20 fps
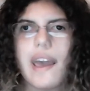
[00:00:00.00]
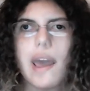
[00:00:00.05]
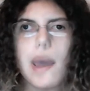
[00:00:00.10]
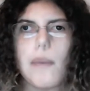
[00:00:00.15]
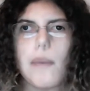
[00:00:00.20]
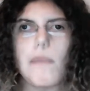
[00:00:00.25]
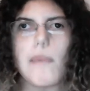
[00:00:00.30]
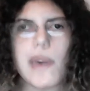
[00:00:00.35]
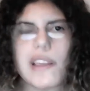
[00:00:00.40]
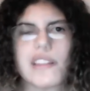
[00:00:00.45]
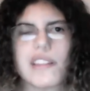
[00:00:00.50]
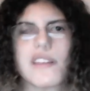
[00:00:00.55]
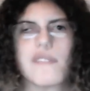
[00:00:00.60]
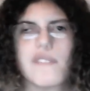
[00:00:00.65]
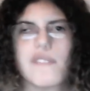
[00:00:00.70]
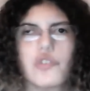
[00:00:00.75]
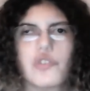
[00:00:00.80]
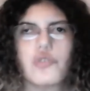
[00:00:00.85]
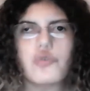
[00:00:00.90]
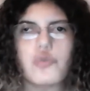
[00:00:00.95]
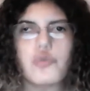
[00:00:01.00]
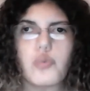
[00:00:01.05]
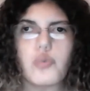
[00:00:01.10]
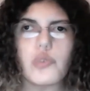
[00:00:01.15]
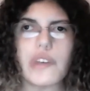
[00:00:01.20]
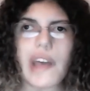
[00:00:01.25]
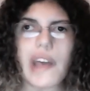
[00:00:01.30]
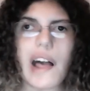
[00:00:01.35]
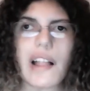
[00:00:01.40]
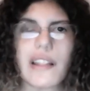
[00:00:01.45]
vision to reality
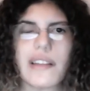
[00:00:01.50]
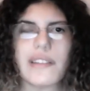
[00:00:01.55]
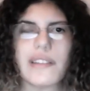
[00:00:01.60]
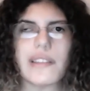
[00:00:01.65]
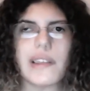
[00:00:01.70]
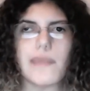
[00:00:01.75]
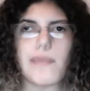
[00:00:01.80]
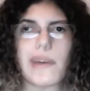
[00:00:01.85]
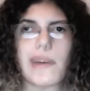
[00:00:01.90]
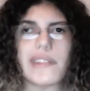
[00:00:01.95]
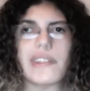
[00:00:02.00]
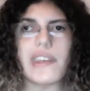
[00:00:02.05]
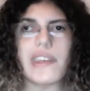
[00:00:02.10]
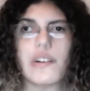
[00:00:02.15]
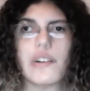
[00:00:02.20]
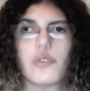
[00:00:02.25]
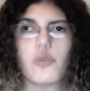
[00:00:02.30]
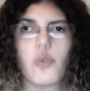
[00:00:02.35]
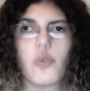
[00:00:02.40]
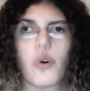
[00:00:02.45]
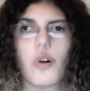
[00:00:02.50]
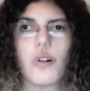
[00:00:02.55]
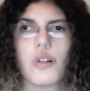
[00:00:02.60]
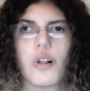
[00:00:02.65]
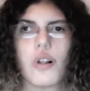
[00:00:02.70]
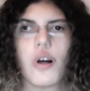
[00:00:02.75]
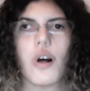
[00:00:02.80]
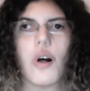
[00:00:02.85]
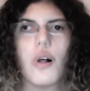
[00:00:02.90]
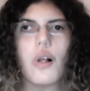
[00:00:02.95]
by setting goals or
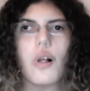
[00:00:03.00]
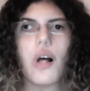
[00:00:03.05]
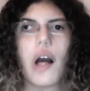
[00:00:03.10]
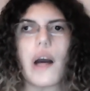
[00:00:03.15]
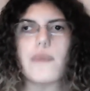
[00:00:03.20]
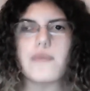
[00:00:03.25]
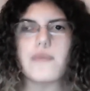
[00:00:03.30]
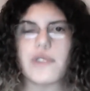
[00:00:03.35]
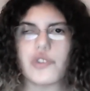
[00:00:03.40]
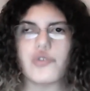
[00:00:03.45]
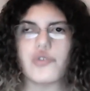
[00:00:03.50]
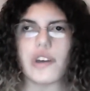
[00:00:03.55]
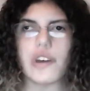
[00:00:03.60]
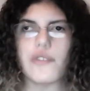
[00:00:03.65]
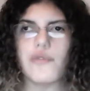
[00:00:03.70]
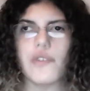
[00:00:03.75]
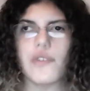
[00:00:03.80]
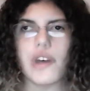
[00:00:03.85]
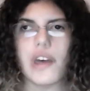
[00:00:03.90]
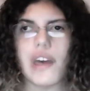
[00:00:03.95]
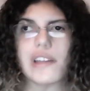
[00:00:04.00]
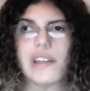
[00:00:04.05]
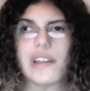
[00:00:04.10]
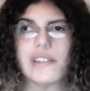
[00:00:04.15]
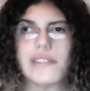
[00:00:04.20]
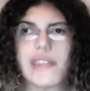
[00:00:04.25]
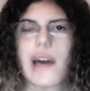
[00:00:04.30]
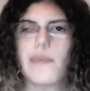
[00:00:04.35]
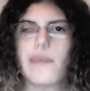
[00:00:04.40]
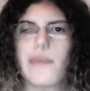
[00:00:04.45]
objectives and steps to
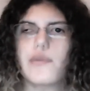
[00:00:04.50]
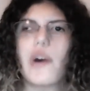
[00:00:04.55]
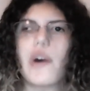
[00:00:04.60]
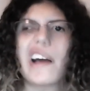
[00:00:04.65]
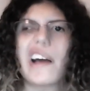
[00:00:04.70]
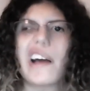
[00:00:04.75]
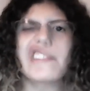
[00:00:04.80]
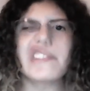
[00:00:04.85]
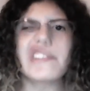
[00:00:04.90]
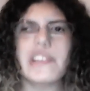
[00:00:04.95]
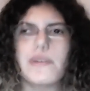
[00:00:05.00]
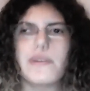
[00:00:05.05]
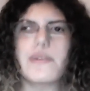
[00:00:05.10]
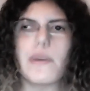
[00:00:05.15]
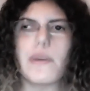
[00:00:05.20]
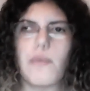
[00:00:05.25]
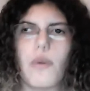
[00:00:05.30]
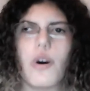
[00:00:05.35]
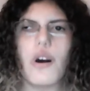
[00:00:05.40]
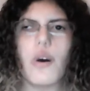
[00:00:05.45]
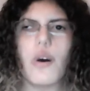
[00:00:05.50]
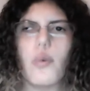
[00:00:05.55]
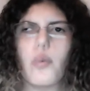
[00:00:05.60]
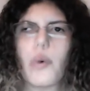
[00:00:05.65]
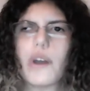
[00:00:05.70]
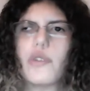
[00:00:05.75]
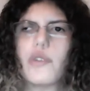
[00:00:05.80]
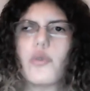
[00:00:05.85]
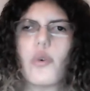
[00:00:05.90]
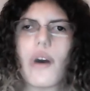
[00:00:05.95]
achieve them. What do I
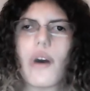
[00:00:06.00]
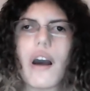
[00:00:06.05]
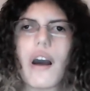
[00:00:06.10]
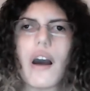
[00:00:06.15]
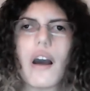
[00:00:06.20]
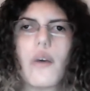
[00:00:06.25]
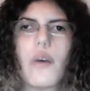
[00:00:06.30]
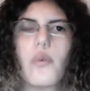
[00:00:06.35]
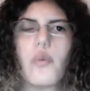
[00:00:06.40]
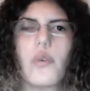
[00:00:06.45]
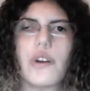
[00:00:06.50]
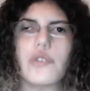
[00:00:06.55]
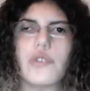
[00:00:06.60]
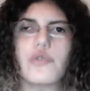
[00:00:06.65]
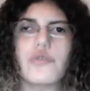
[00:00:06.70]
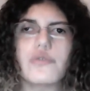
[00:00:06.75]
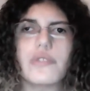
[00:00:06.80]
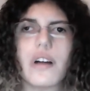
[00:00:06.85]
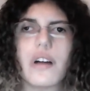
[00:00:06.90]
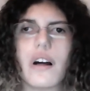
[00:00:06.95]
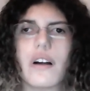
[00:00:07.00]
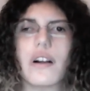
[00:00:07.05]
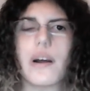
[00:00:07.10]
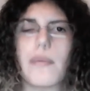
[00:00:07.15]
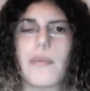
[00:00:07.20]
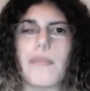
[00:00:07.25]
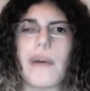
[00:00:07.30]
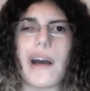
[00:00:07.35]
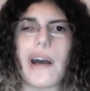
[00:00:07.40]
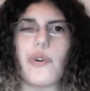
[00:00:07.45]
want to talk about
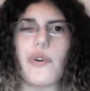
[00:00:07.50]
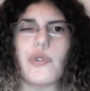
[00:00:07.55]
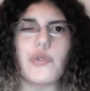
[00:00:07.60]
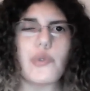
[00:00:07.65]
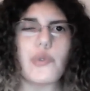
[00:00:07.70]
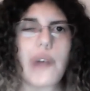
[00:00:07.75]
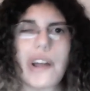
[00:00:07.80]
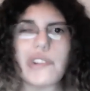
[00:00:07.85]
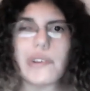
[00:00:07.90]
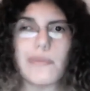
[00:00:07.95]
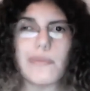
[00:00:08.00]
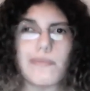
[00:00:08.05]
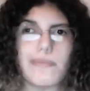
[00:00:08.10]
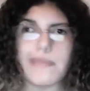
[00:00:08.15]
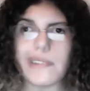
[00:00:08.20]
strategy planning?